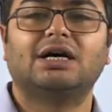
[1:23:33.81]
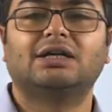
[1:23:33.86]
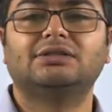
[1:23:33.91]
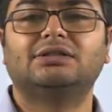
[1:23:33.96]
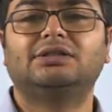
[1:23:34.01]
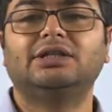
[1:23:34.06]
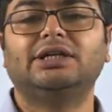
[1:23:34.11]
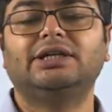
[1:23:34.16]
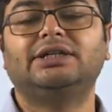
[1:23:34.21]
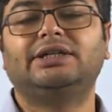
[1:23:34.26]

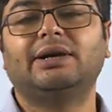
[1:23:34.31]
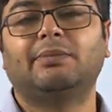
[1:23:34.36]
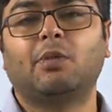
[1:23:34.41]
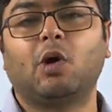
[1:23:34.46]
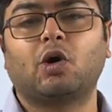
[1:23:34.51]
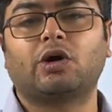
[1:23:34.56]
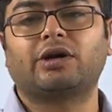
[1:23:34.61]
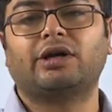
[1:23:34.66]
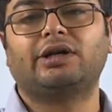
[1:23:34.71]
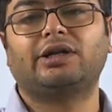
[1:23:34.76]
the
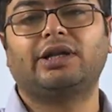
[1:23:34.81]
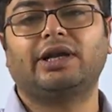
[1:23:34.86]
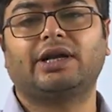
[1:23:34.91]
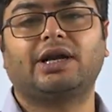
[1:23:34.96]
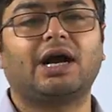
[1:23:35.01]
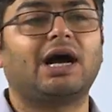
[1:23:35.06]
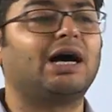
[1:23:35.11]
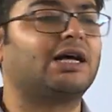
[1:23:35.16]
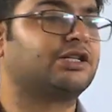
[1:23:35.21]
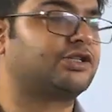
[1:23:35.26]
democratic
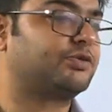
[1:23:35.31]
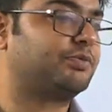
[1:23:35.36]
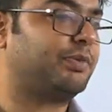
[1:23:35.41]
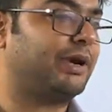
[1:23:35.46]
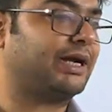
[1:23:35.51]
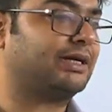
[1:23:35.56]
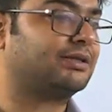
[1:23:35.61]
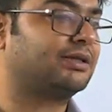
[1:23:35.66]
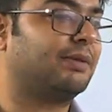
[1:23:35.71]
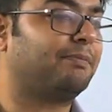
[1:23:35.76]

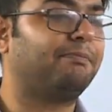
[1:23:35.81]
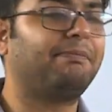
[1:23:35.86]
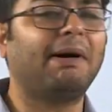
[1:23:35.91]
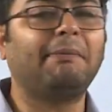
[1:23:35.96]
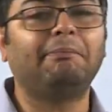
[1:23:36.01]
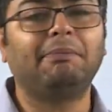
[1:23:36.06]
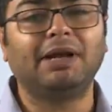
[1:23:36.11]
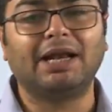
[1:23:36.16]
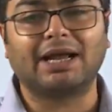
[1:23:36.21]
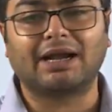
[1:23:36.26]
aspect, the
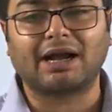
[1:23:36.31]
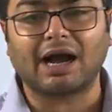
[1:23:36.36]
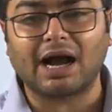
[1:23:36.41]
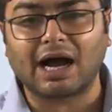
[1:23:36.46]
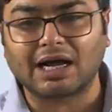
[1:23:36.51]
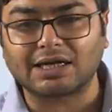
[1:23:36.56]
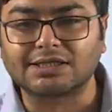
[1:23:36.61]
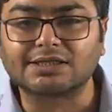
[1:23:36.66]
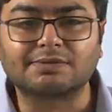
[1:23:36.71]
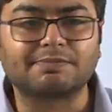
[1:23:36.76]
public
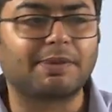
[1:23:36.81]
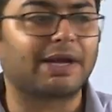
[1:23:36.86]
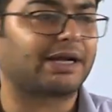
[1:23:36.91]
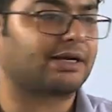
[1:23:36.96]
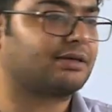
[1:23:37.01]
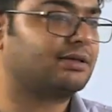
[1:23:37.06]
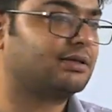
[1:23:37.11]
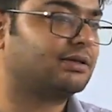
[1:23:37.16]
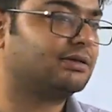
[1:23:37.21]
aspect,